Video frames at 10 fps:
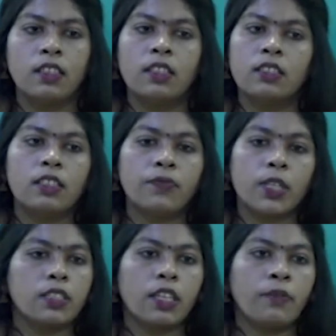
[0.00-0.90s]
See, first
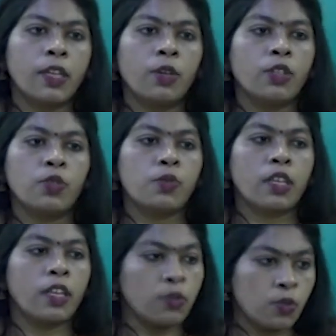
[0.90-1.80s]
thing when you are choosing
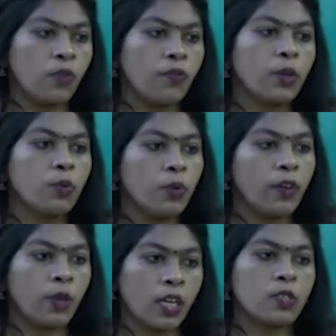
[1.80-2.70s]
it, so far who have
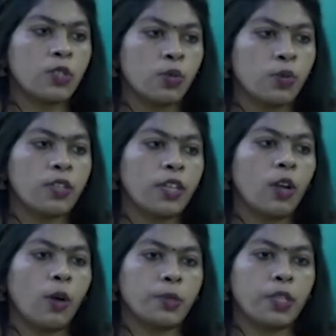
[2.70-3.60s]
not chosen your
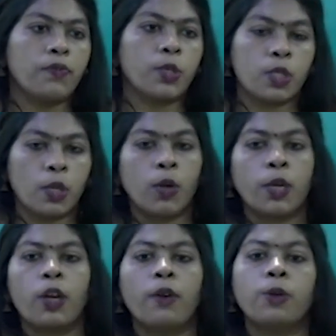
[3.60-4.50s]
optional, first thing what
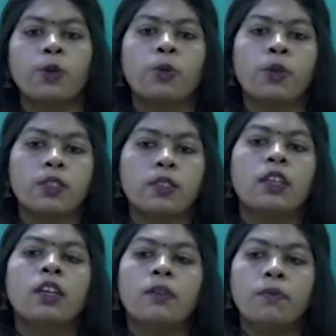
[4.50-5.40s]
you have to do is,
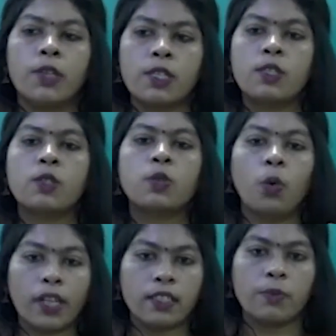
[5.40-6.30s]
which is the
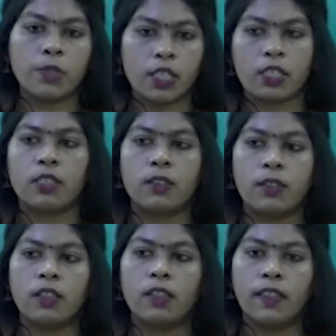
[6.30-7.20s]
scoring subject?
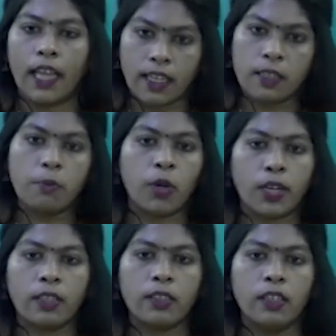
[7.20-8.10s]
That is
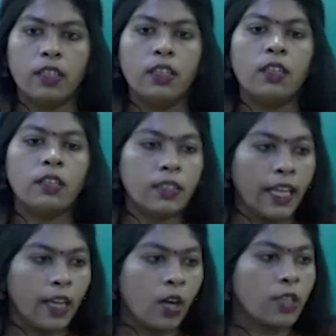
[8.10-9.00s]
important. Take
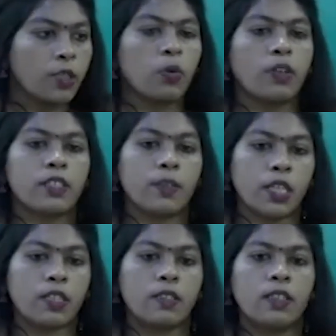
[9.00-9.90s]
all the scoring
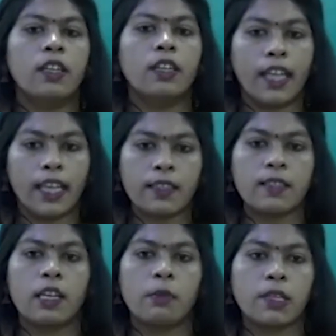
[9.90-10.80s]
subjects, take the
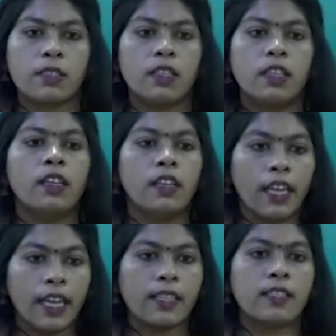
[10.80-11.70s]
syllabus,
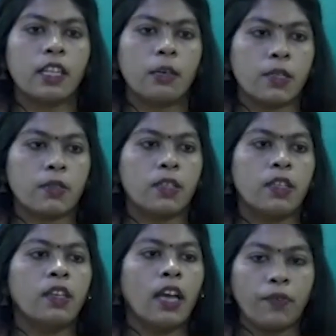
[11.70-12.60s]
read the syllabus.
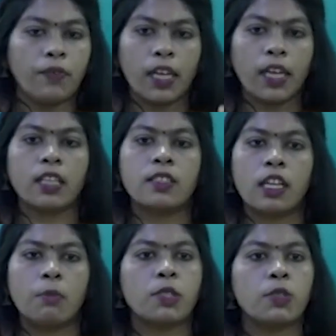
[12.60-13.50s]
After reading the
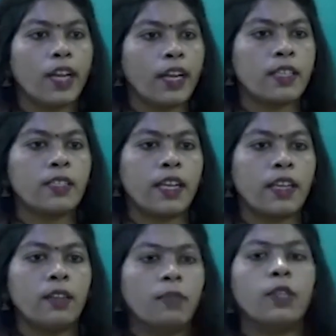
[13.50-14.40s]
syllabus, you will understand
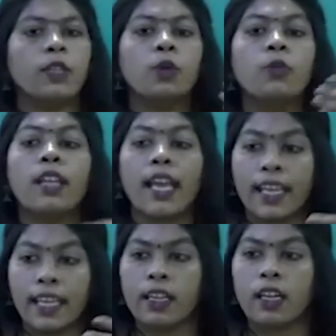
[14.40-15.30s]
whether you like
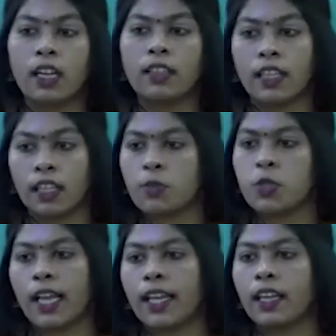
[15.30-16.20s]
it or not. Then comes your
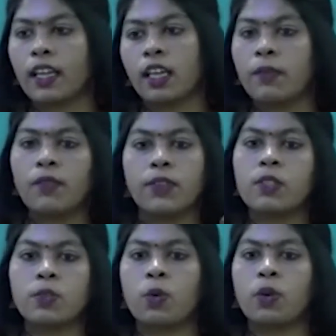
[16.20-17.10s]
liking. Even if it's a
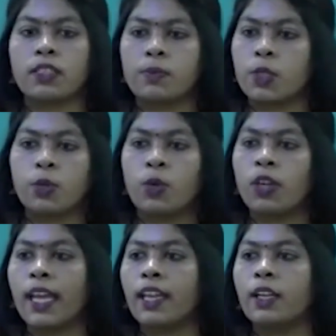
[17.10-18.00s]
scoring subject, you don't
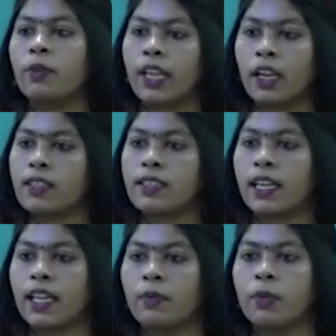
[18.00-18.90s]
like it, you cannot study
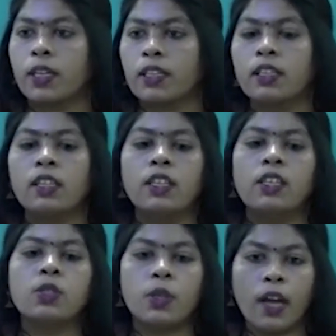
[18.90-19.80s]
a word.
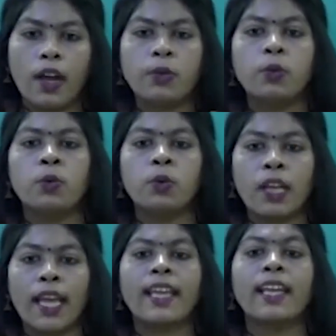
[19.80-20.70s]
So you have to
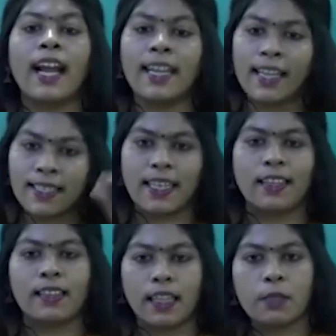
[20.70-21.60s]
like and understand.
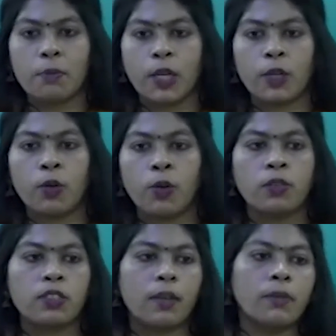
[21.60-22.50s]
That is important. No,
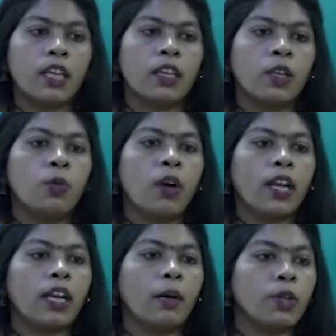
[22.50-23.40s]
something you are a
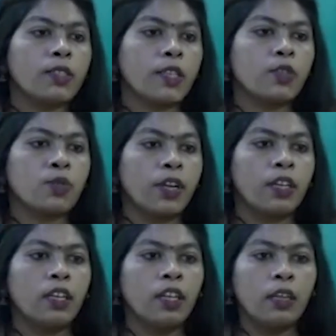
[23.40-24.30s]
computer science student,
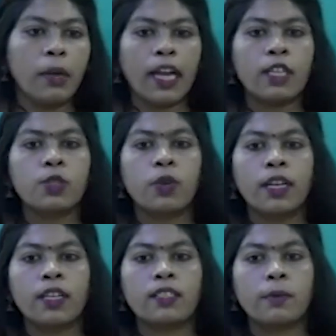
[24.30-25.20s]
biology
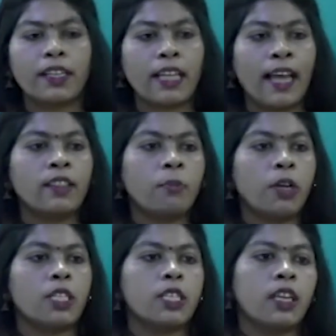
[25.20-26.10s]
oriented subject,
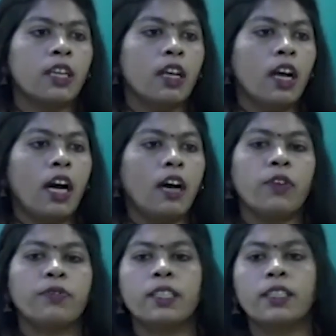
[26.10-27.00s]
anthropology, half of
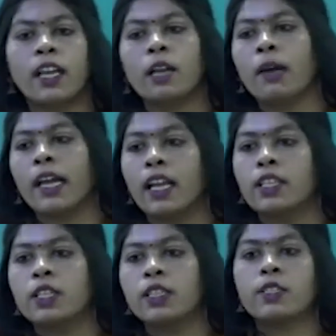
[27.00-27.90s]
the thing are
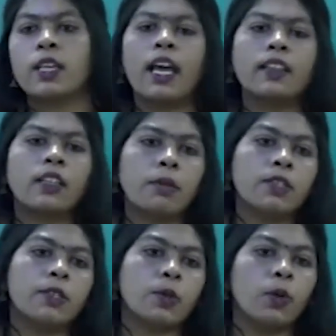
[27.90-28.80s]
biology. They say anthropology
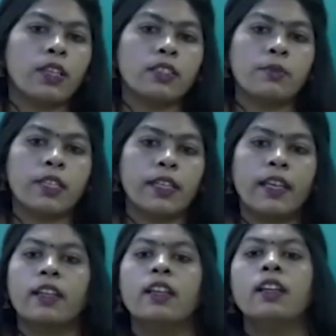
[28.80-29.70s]
is scoring subject
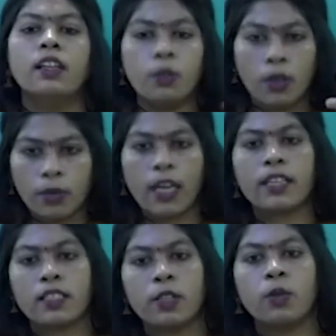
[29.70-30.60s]
here. You have to
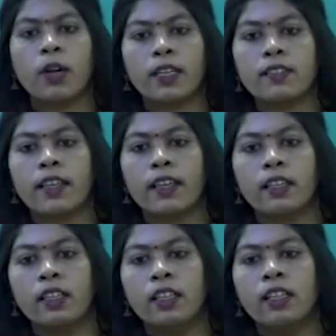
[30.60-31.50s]
understand, no, what is there.
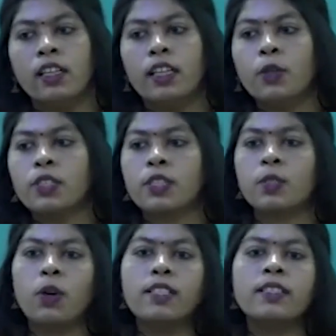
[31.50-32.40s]
You just go
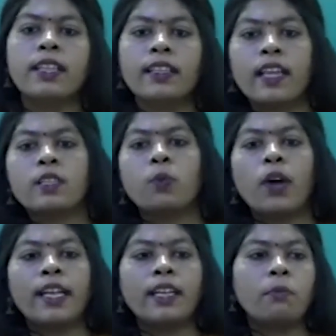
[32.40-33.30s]
and sit and there is
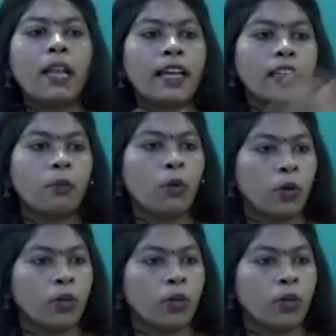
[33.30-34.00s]
white and black in the board.